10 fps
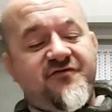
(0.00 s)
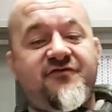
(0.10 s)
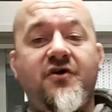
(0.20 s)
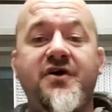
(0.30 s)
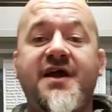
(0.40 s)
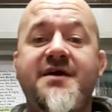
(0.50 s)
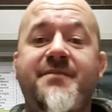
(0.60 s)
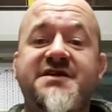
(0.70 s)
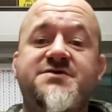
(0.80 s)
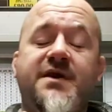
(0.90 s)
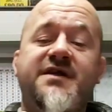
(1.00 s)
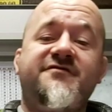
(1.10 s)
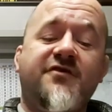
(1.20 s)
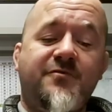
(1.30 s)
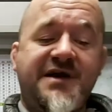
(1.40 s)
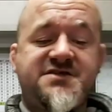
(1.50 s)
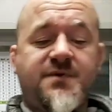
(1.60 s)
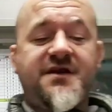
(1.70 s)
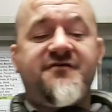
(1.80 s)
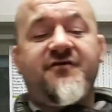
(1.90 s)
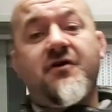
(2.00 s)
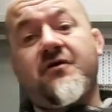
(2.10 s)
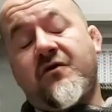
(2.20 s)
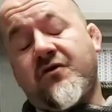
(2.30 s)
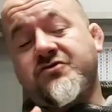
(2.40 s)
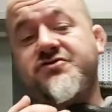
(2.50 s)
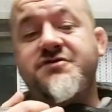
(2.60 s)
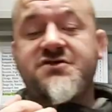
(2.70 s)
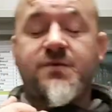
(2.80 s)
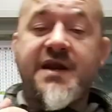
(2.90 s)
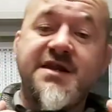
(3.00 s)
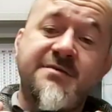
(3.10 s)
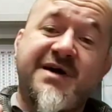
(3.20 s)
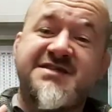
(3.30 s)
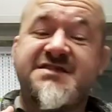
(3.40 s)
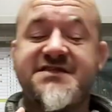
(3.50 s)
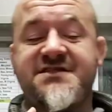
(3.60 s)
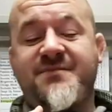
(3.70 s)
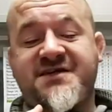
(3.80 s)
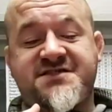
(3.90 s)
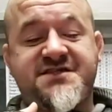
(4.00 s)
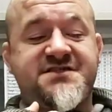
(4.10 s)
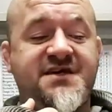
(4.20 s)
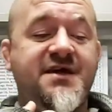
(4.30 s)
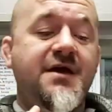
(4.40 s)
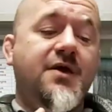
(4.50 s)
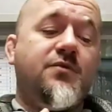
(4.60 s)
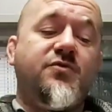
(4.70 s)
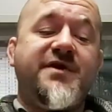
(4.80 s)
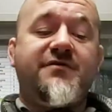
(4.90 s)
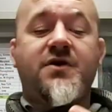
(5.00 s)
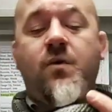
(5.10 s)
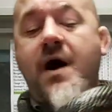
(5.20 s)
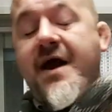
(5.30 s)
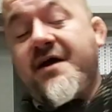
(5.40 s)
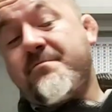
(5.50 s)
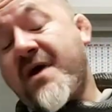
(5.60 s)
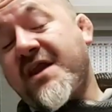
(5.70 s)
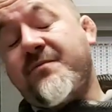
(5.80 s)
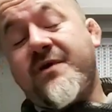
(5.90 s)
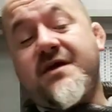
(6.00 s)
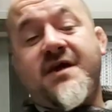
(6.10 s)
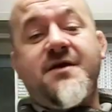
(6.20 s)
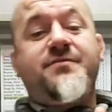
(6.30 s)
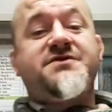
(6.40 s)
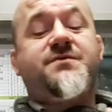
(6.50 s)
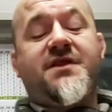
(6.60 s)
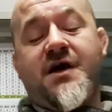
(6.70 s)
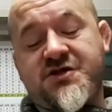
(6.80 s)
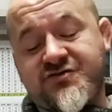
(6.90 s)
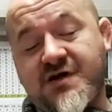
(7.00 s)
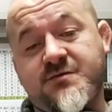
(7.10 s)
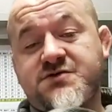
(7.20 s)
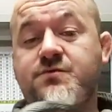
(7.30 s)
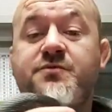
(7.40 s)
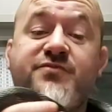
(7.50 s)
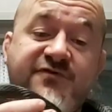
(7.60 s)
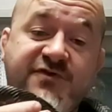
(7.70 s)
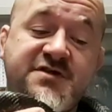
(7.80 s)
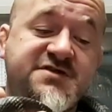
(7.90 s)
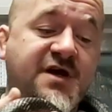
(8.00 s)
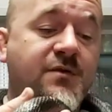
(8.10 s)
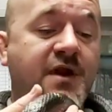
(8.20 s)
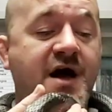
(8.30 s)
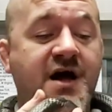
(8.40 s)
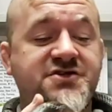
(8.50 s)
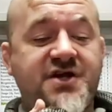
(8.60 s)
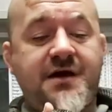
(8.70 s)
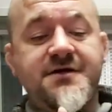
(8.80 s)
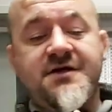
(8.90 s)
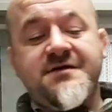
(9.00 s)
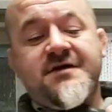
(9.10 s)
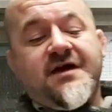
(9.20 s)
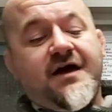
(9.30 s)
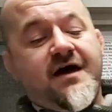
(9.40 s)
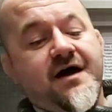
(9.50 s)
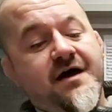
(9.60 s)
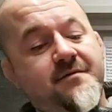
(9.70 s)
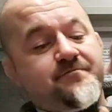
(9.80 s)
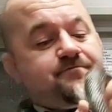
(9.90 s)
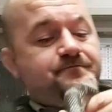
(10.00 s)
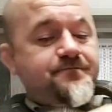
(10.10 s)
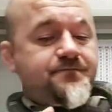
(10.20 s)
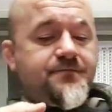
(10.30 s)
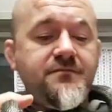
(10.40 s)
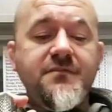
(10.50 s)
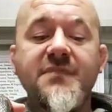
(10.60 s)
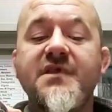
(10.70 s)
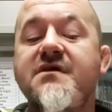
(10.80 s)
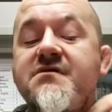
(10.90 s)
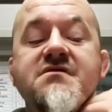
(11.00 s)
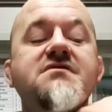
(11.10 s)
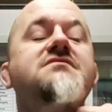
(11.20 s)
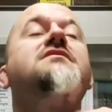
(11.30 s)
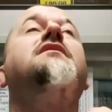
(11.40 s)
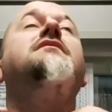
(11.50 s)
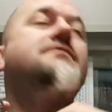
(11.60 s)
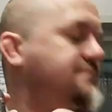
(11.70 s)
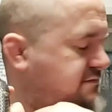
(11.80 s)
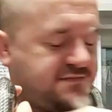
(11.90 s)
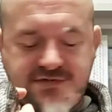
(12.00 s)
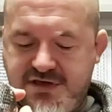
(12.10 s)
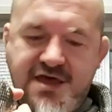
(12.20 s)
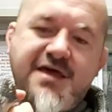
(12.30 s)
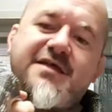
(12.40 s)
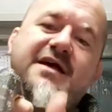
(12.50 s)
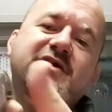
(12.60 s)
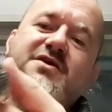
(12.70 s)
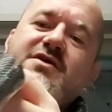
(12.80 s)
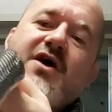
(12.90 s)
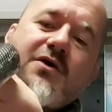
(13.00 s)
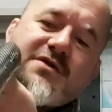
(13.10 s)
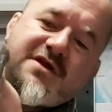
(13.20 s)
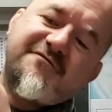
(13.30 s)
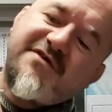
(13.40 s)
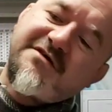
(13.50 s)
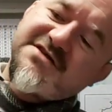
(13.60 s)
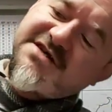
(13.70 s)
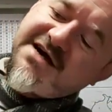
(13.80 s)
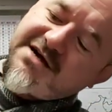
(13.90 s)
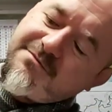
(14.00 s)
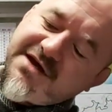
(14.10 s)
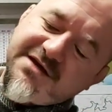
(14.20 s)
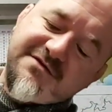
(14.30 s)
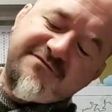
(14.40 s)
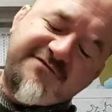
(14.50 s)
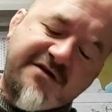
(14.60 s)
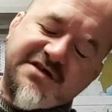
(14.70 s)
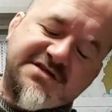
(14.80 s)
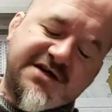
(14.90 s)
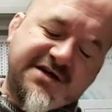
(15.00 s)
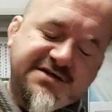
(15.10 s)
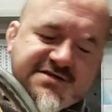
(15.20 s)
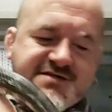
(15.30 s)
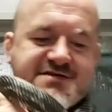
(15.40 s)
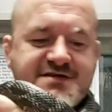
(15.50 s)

of 48 by 24 by 24 or 120 by 60 by 60 will be required. Many keepers with larger animals would prefer to go larger. Oh God. Thank you. You're holding on very tight, mate. Very tight.